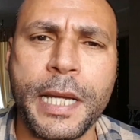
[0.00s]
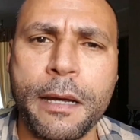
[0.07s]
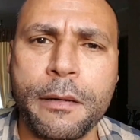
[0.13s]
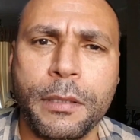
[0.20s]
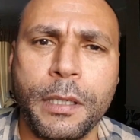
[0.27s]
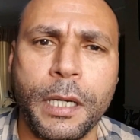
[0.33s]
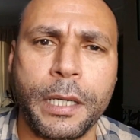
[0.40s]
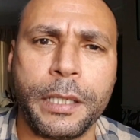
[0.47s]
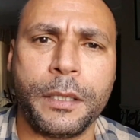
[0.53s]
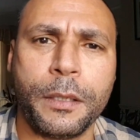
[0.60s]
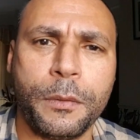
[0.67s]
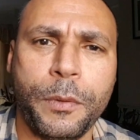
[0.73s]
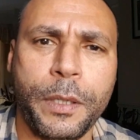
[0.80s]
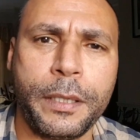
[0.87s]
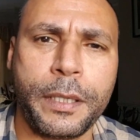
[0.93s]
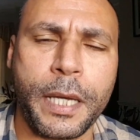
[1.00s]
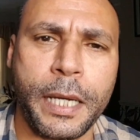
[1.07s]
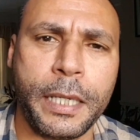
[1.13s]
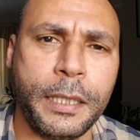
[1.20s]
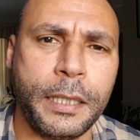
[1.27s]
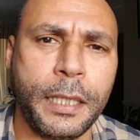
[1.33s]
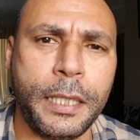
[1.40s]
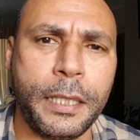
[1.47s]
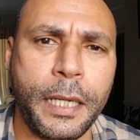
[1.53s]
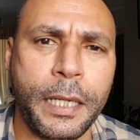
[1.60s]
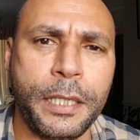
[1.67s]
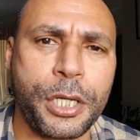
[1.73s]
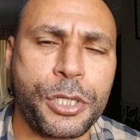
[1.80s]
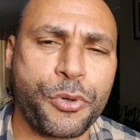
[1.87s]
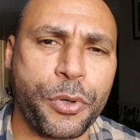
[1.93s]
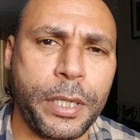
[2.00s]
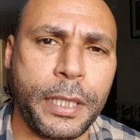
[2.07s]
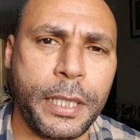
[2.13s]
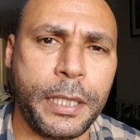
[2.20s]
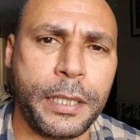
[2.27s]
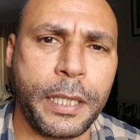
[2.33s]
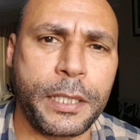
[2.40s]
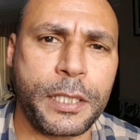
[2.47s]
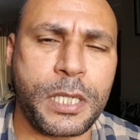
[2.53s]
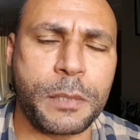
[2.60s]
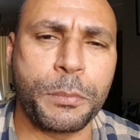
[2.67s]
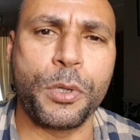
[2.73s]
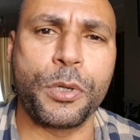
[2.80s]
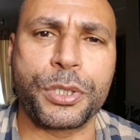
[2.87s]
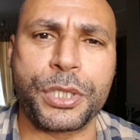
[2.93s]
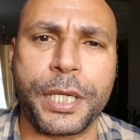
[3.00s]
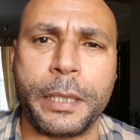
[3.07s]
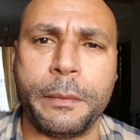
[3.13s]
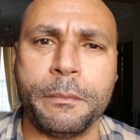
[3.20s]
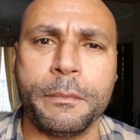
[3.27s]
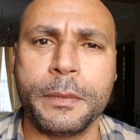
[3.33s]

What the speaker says: downline with a industry-leading support team.